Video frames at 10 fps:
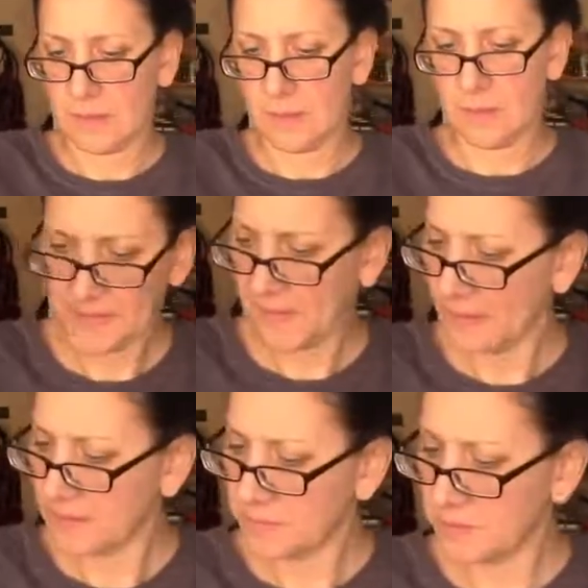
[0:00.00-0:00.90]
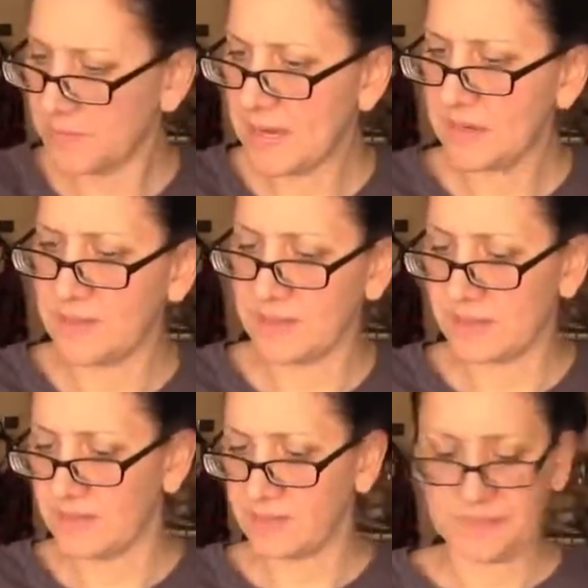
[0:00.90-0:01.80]
Let's put some batteries in
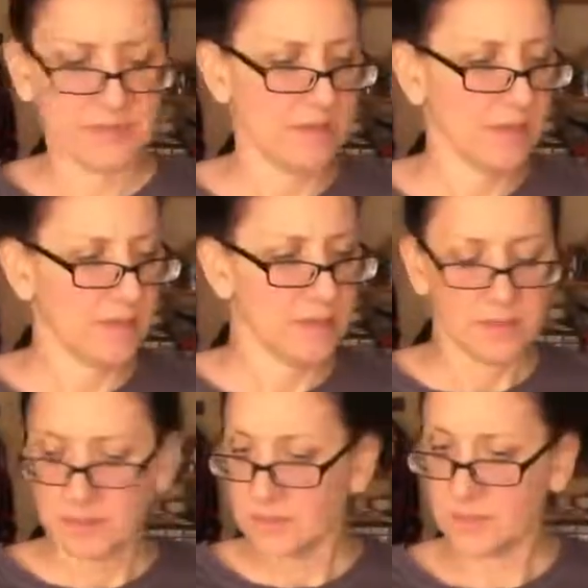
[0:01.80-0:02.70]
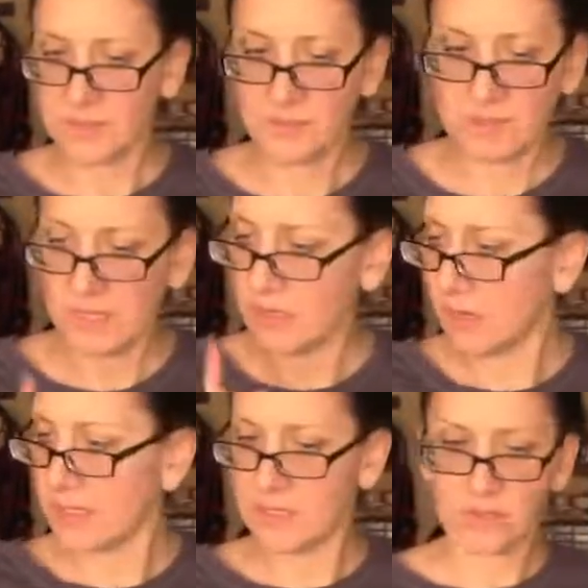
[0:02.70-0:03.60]
this. Just a minute,
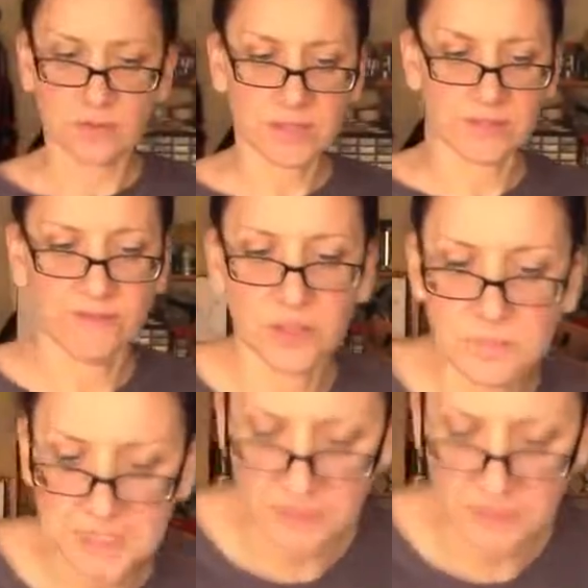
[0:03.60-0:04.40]
I need to go get a Phillips head